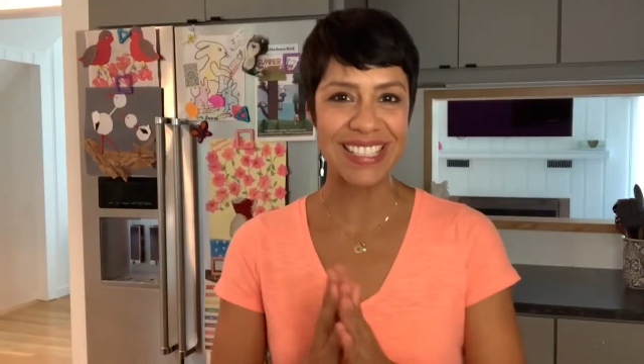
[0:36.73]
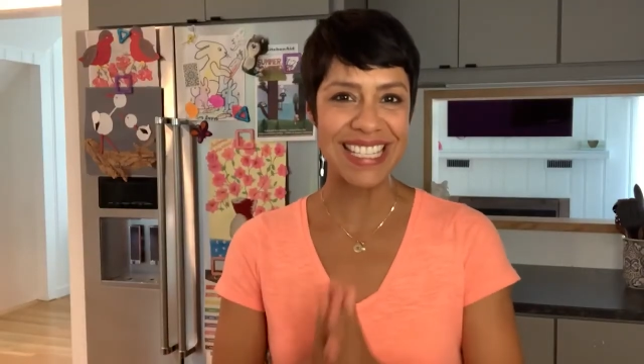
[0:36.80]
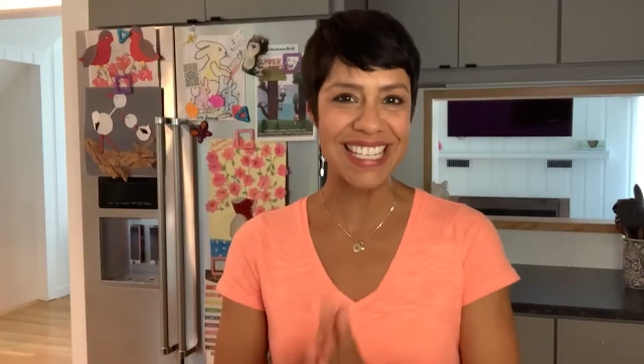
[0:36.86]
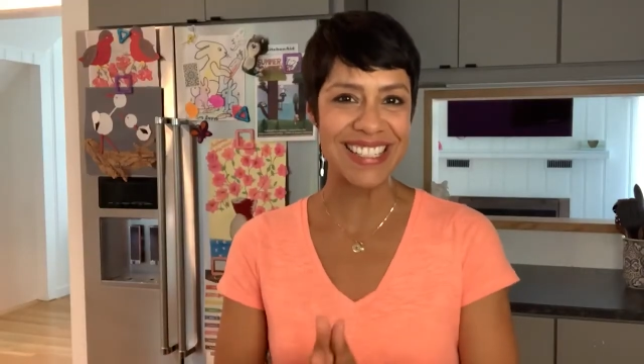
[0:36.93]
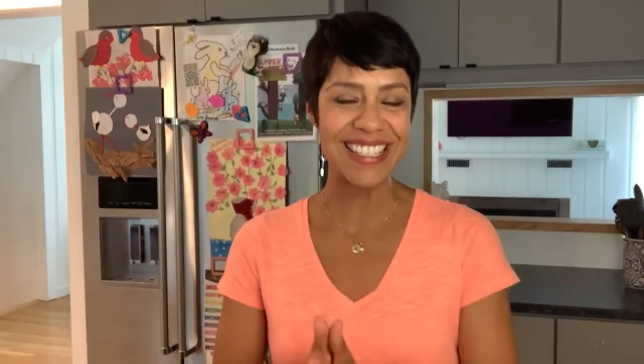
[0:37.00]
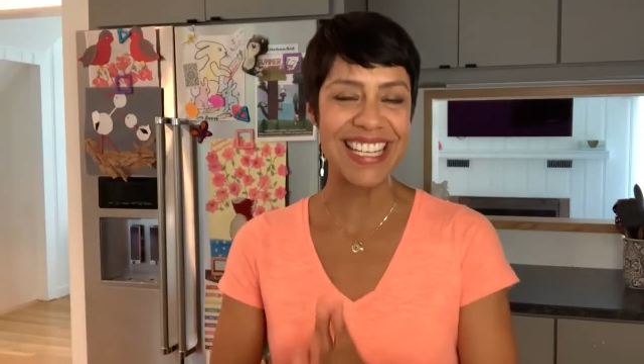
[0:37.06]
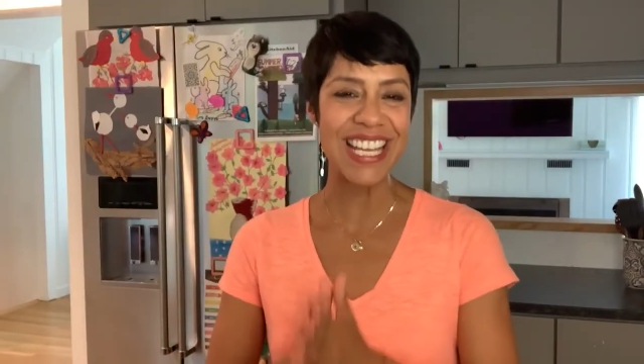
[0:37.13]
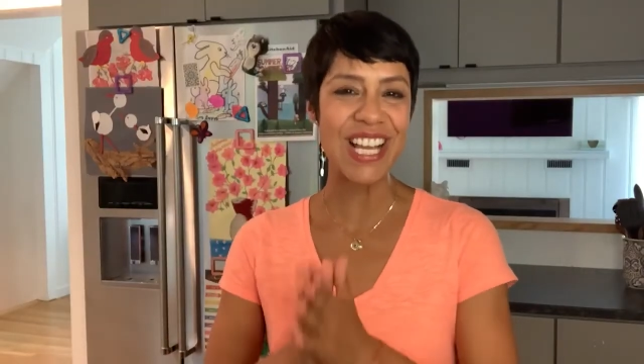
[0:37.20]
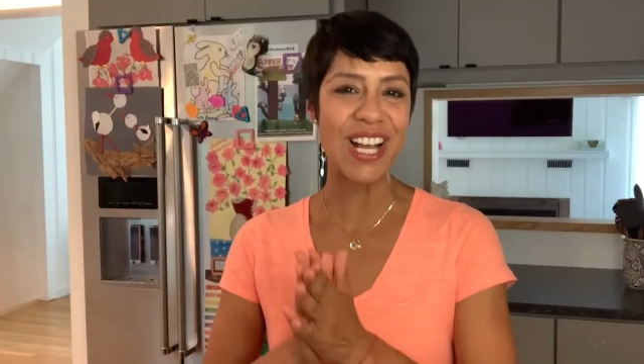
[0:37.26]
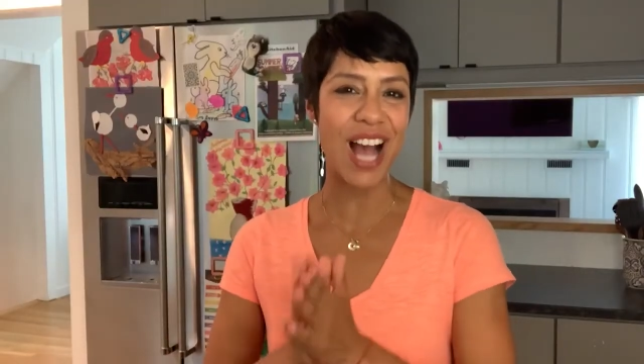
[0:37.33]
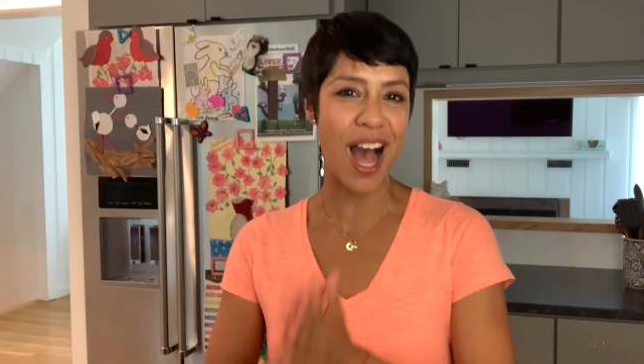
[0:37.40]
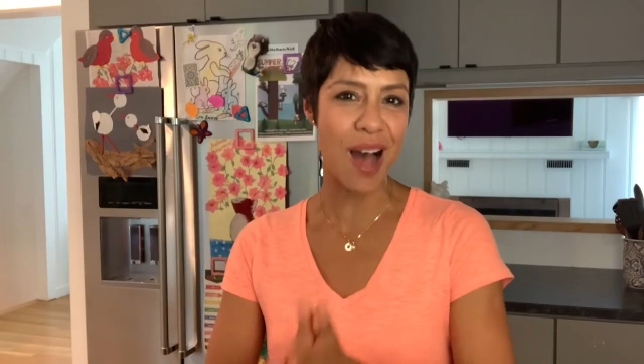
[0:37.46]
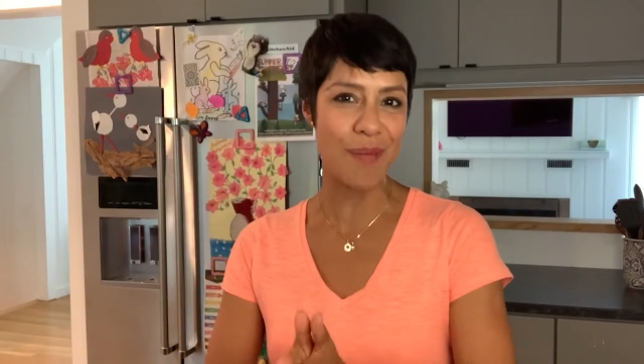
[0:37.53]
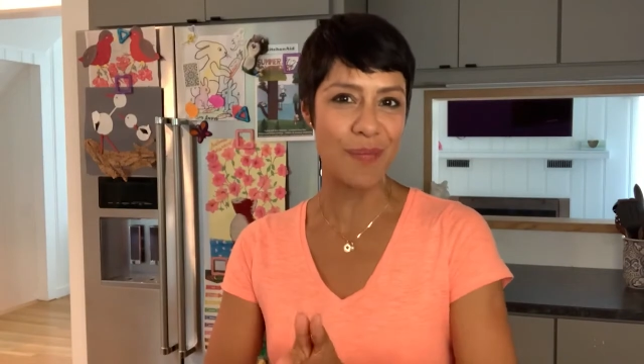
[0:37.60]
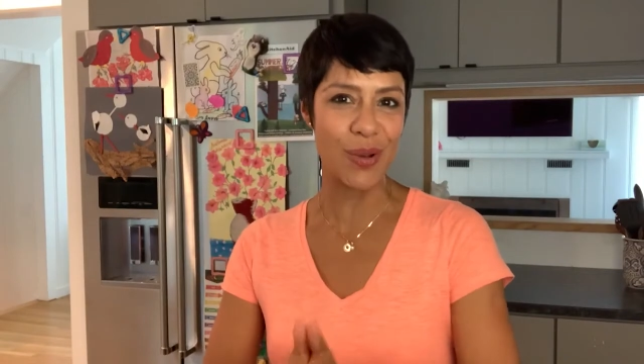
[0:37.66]
seasoning
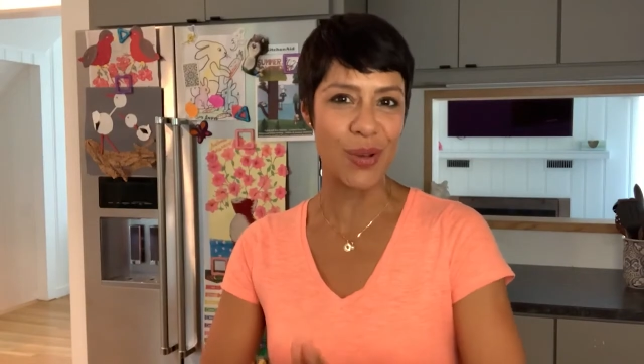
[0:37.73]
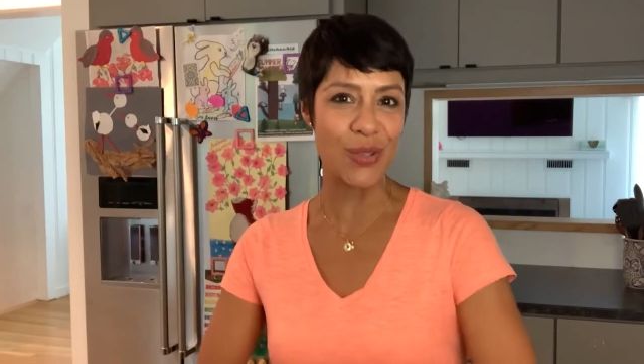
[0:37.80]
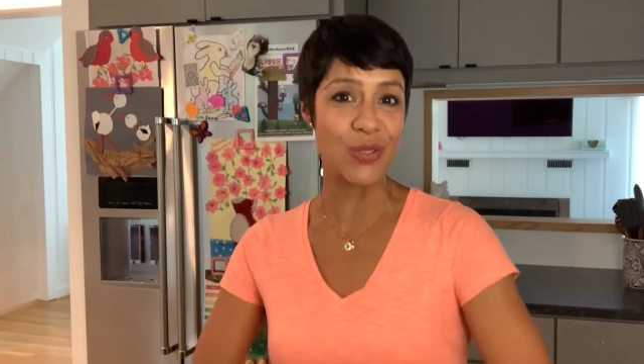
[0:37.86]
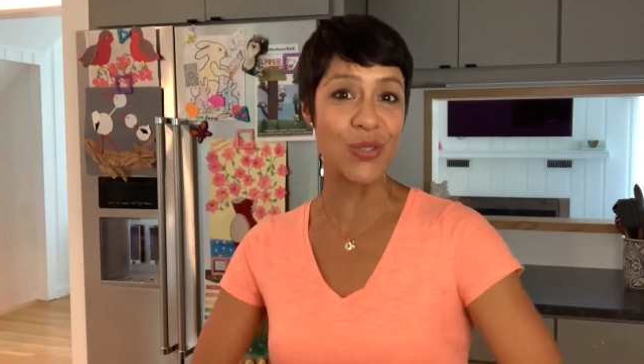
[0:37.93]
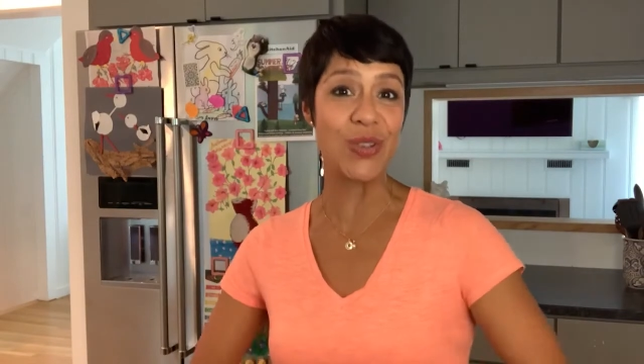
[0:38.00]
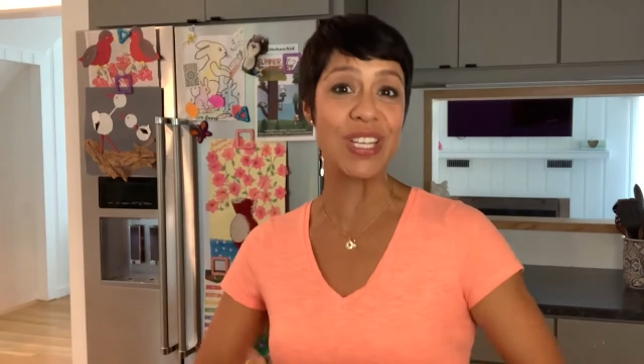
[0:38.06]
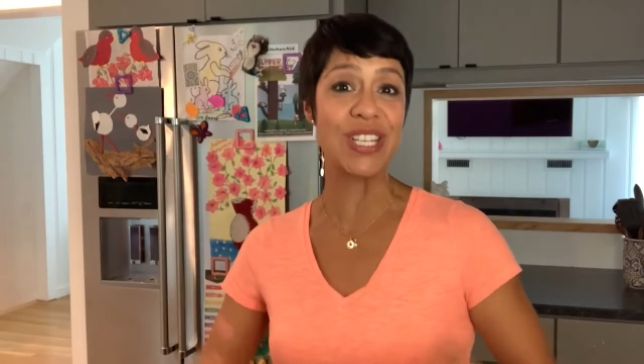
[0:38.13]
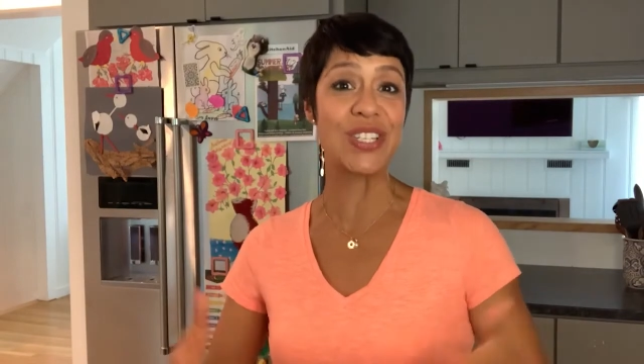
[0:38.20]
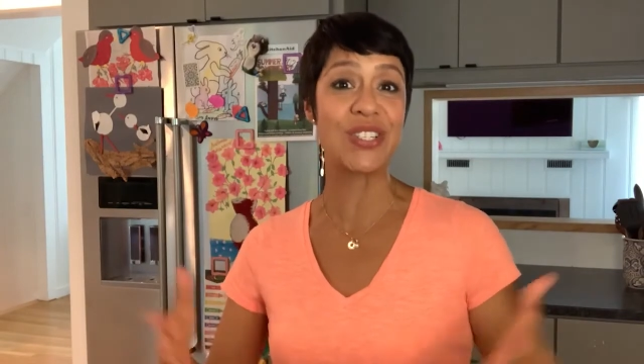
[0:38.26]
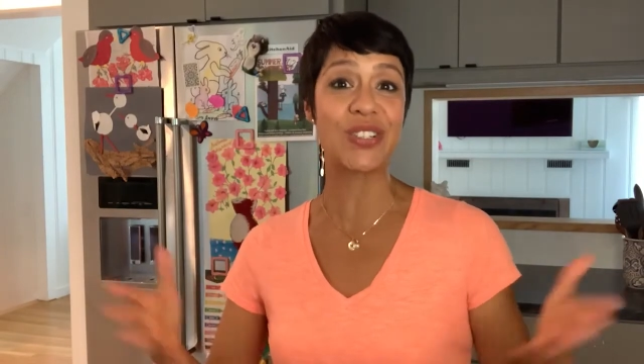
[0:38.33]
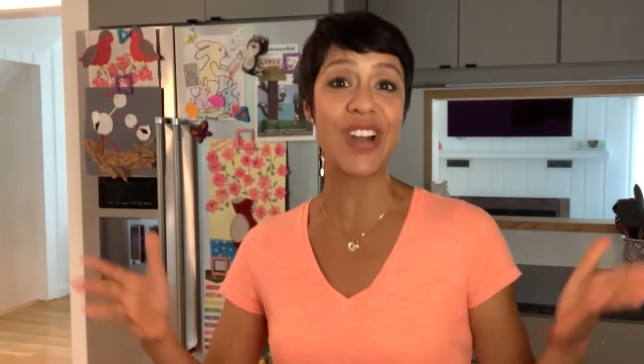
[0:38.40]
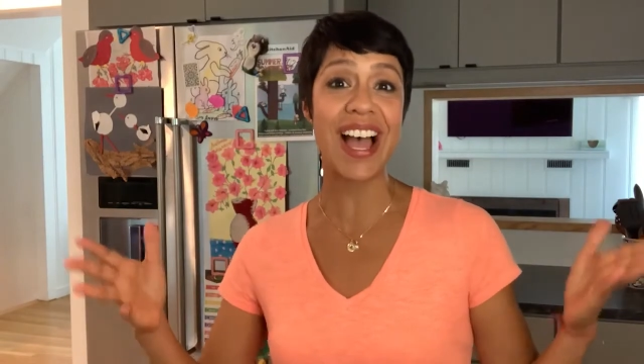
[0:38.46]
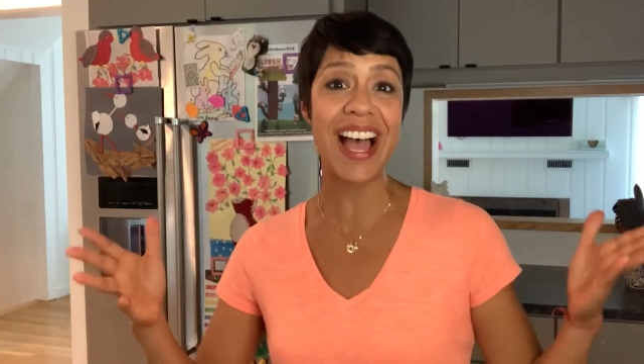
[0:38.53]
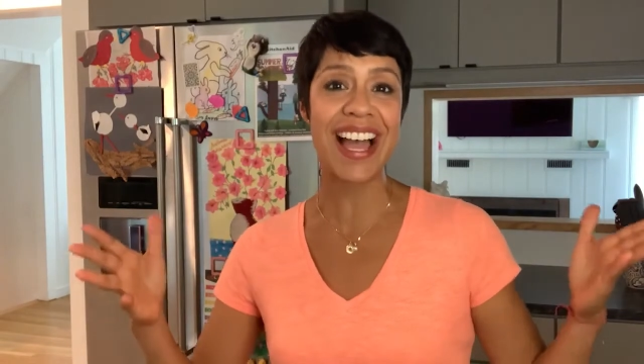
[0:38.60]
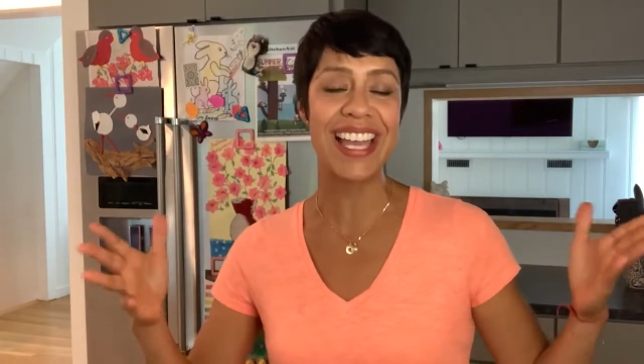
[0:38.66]
combos you can
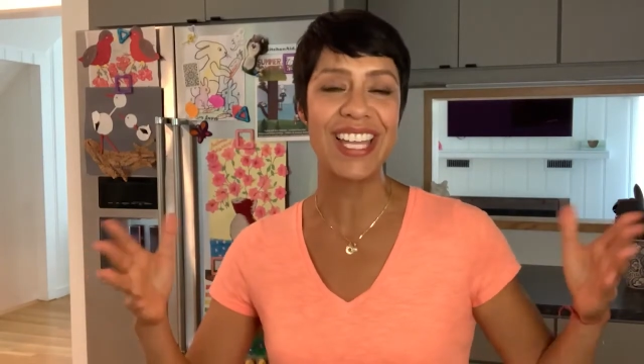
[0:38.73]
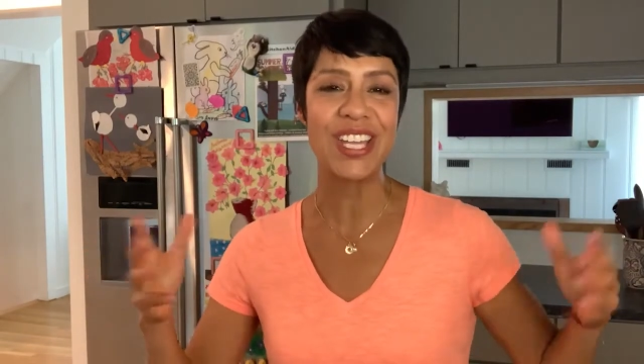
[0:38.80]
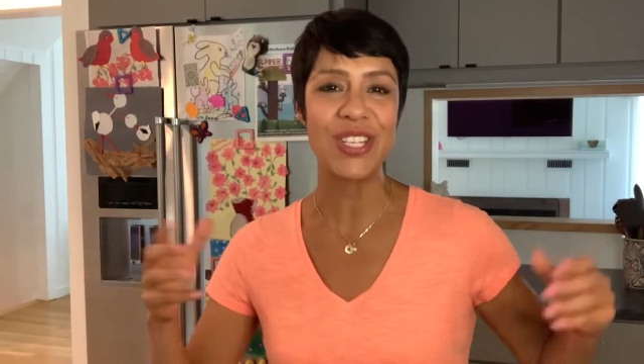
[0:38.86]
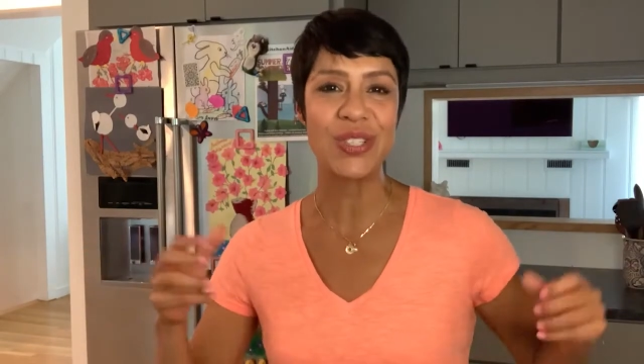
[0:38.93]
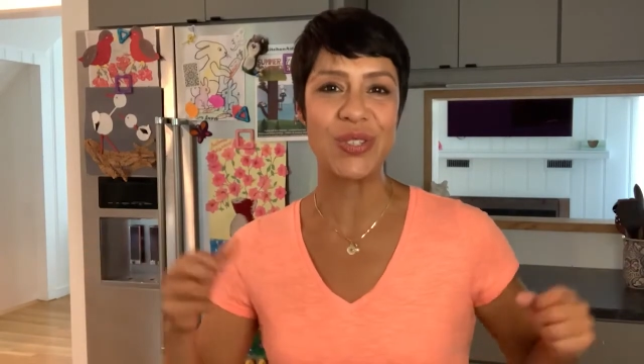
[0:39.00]
try